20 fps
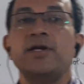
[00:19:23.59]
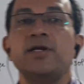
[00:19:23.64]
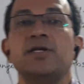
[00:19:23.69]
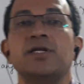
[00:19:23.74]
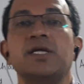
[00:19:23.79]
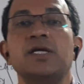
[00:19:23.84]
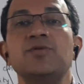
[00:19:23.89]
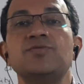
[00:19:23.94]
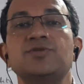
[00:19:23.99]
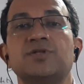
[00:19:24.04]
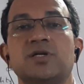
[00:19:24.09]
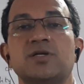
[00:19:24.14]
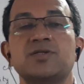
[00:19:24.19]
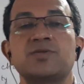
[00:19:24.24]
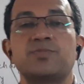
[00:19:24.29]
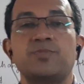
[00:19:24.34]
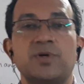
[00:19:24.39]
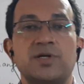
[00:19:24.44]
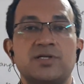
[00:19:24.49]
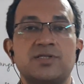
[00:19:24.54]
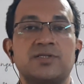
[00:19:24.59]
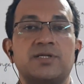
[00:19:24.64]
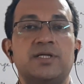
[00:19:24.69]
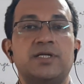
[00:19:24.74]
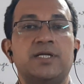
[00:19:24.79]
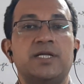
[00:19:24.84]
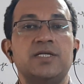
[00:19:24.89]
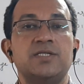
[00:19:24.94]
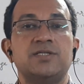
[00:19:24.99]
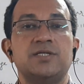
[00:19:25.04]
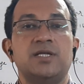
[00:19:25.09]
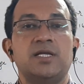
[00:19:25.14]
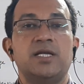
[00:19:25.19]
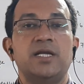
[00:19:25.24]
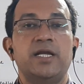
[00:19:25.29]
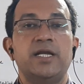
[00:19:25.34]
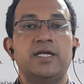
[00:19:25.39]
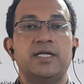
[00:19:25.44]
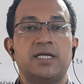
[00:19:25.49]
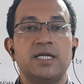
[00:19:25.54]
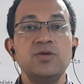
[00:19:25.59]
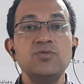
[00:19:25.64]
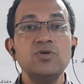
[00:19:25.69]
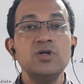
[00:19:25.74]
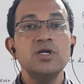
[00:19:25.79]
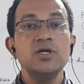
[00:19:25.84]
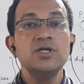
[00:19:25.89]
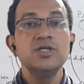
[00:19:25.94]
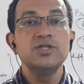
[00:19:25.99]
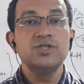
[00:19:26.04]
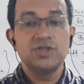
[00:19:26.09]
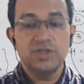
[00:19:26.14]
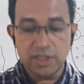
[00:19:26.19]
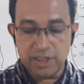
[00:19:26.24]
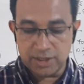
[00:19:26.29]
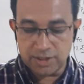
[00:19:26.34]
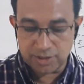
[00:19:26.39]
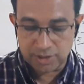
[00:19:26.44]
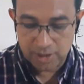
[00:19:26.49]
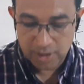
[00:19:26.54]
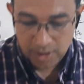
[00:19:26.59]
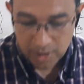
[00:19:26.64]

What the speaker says: it gives us percentage relative change.